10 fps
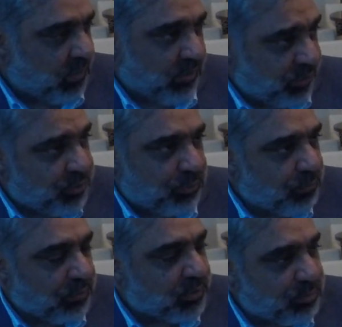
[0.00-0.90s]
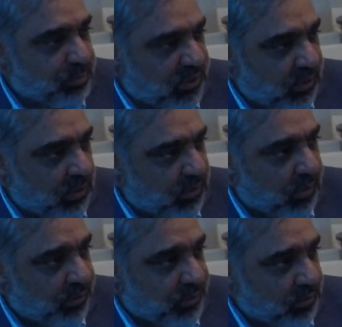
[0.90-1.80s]
into this particular
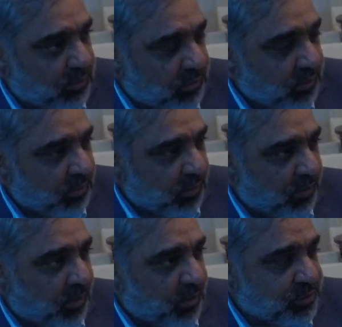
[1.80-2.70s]
country.